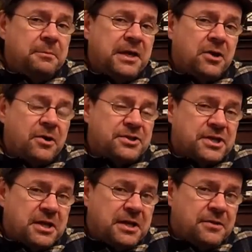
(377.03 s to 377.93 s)

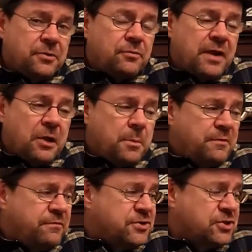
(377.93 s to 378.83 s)
because in the realm
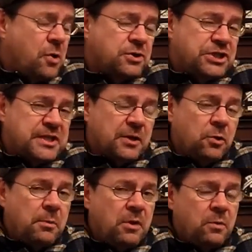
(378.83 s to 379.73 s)
of Scotch
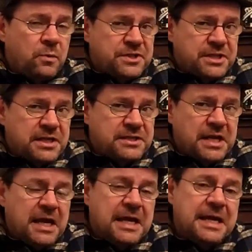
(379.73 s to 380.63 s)
single malt whiskies,